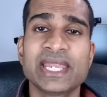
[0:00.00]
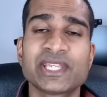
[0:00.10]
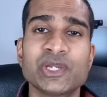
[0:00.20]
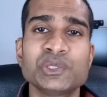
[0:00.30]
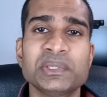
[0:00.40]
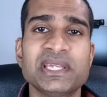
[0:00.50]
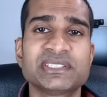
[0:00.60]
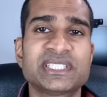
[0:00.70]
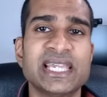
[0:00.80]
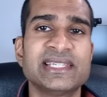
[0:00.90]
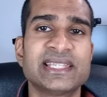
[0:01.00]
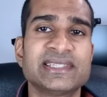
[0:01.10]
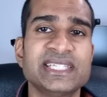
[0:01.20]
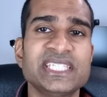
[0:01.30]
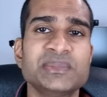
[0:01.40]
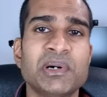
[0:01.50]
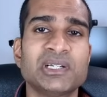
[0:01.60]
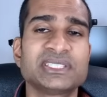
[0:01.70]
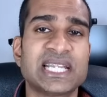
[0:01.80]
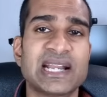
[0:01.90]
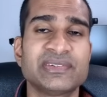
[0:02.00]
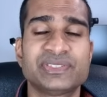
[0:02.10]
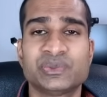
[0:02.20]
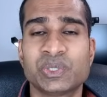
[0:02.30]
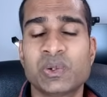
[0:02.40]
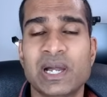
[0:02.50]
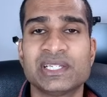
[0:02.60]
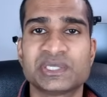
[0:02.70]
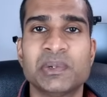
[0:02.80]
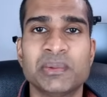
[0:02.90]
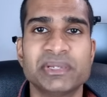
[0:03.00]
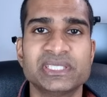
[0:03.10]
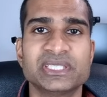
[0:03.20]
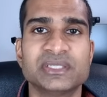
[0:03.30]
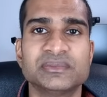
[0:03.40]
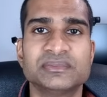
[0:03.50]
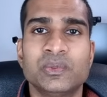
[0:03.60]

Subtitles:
And it goes without saying that these smart tariffs require a smart meter.